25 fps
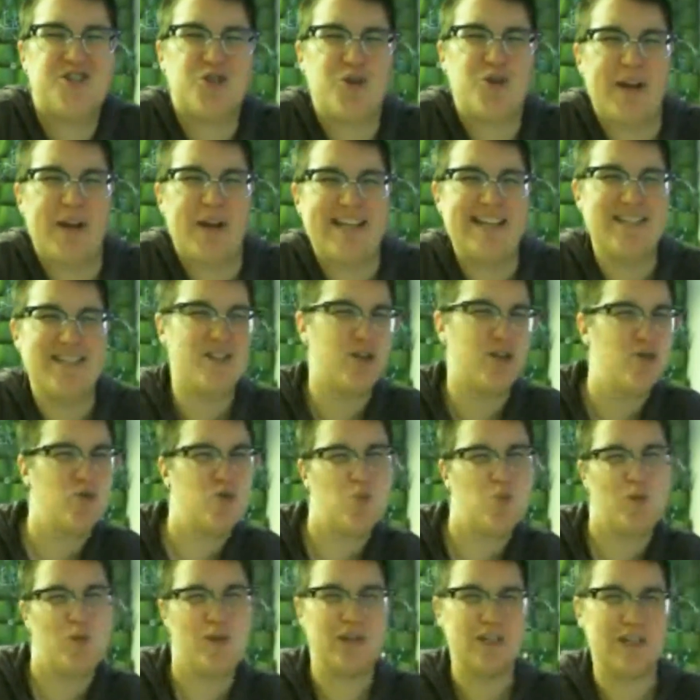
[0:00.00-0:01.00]
trace
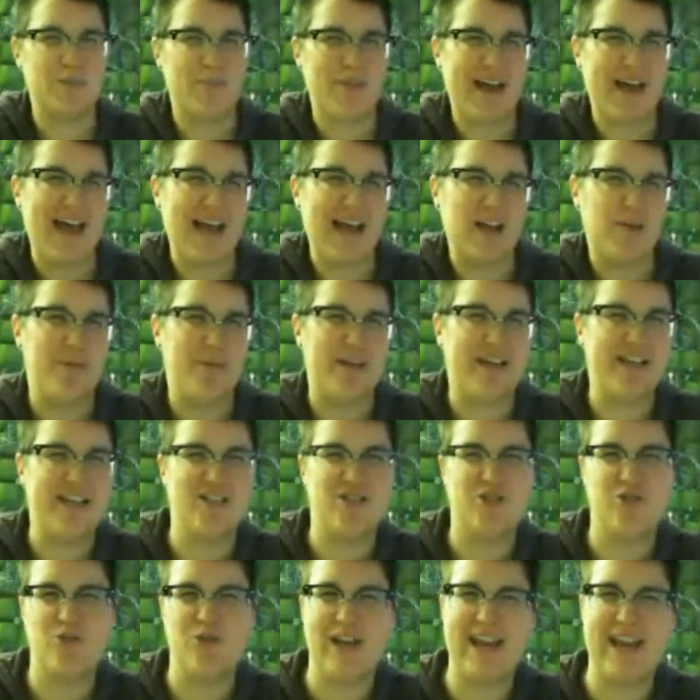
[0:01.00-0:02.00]
those words back,
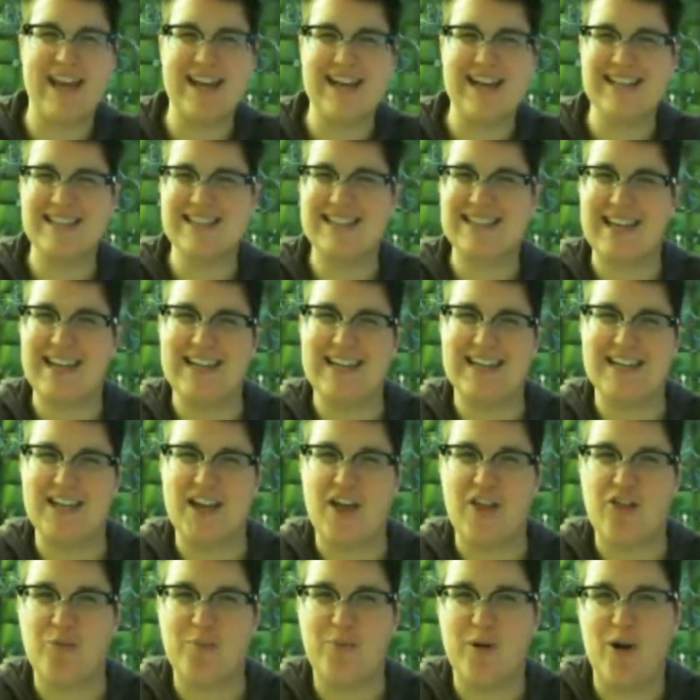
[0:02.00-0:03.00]
because you can't say
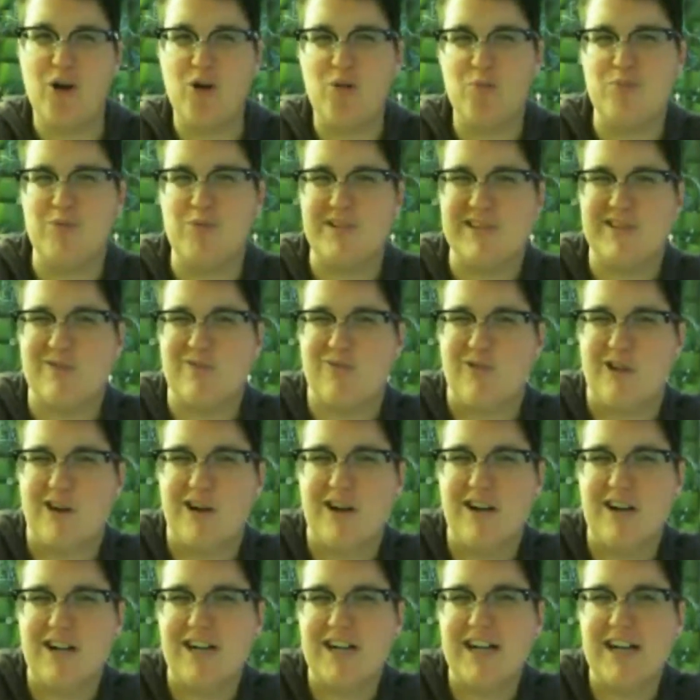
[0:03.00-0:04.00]
another pope was
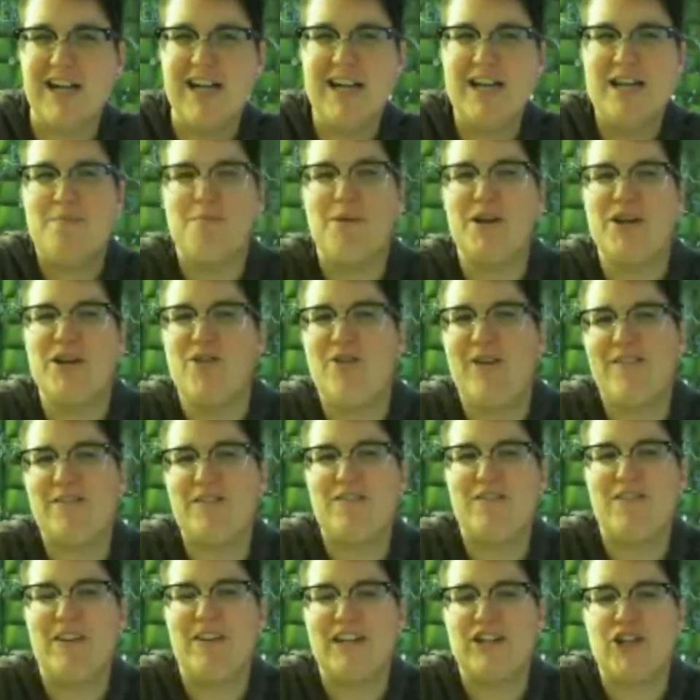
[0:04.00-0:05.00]
wrong, but you have to
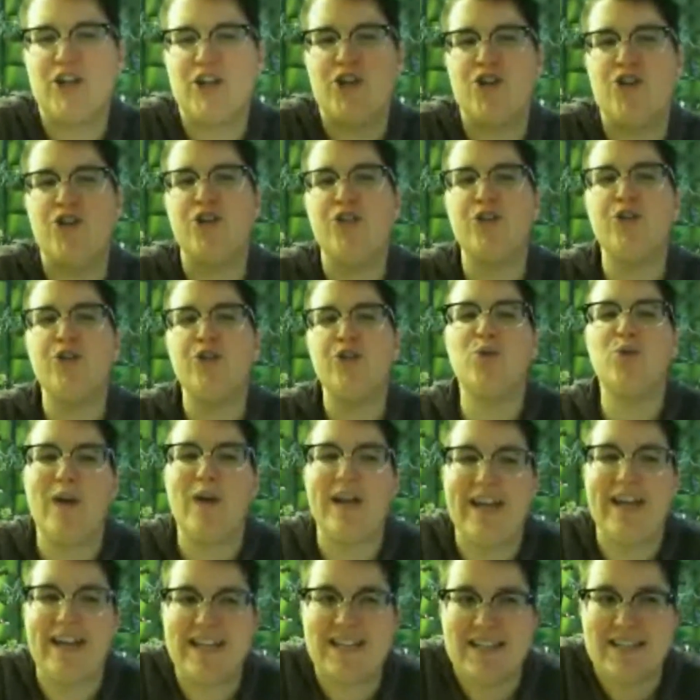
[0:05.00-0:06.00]
find a new
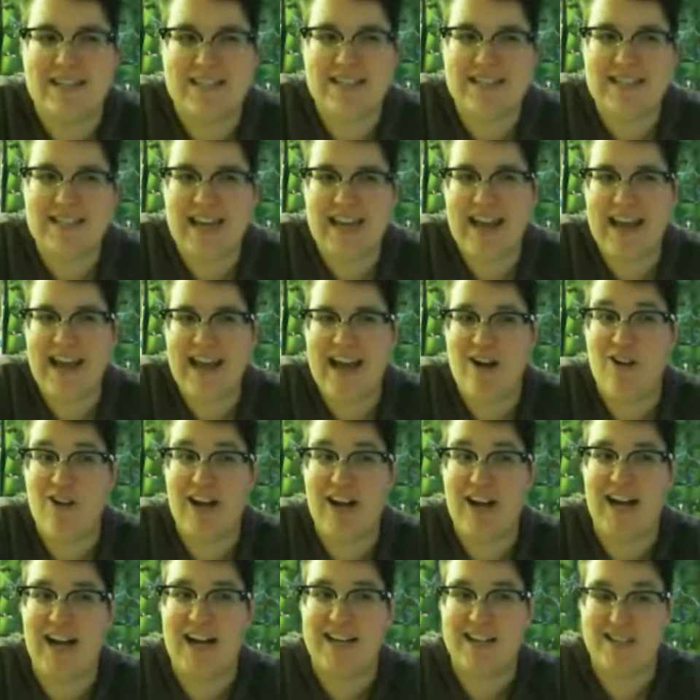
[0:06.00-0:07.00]
way to say how
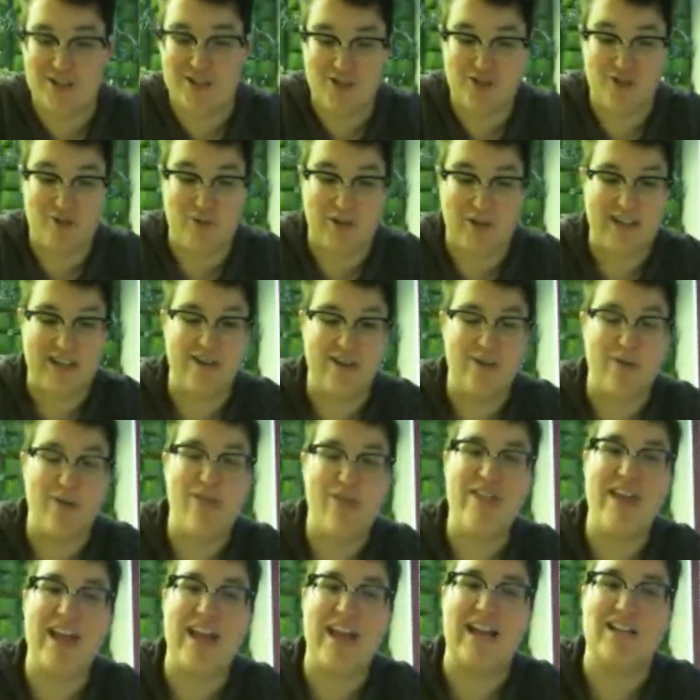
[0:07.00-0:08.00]
God is doing a new
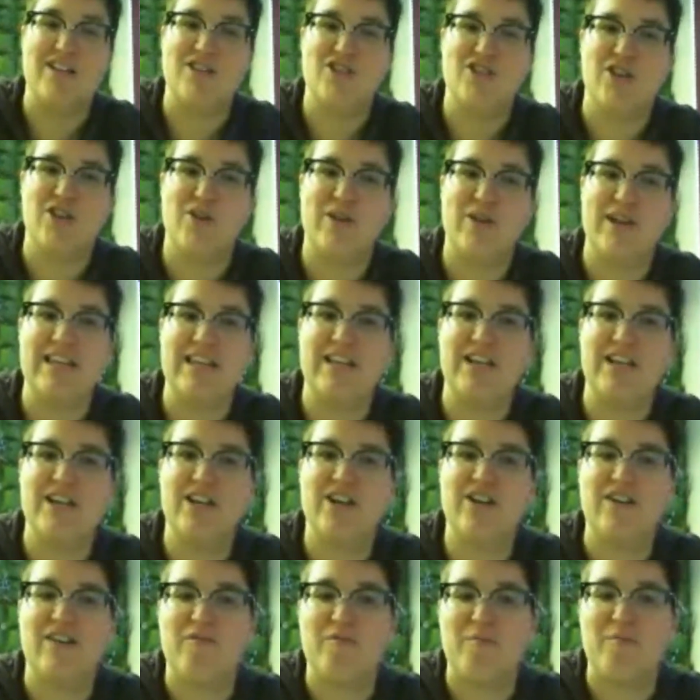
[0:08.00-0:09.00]
thing. And so a
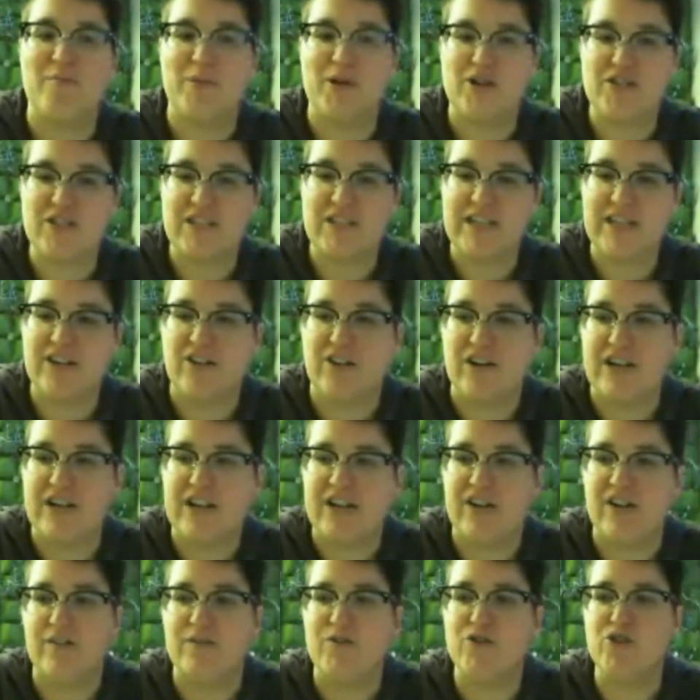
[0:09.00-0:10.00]
year of mercy or a
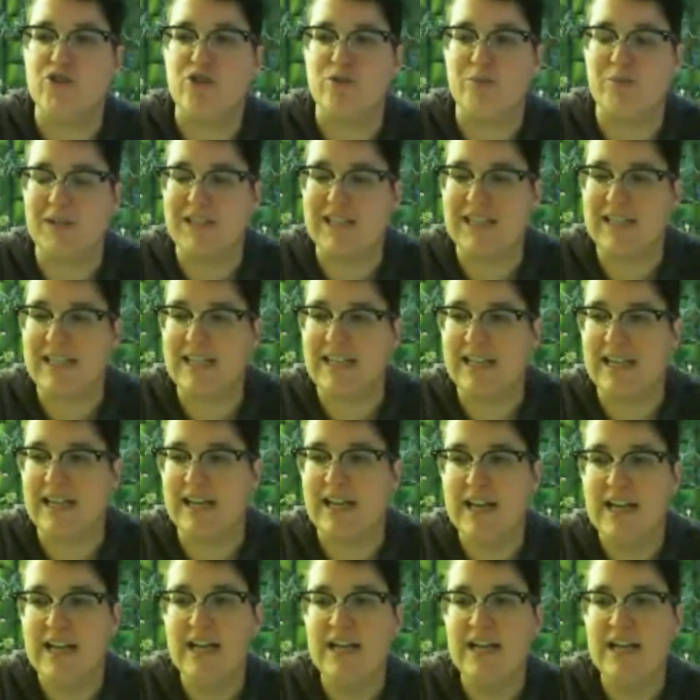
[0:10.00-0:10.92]
year of jubilee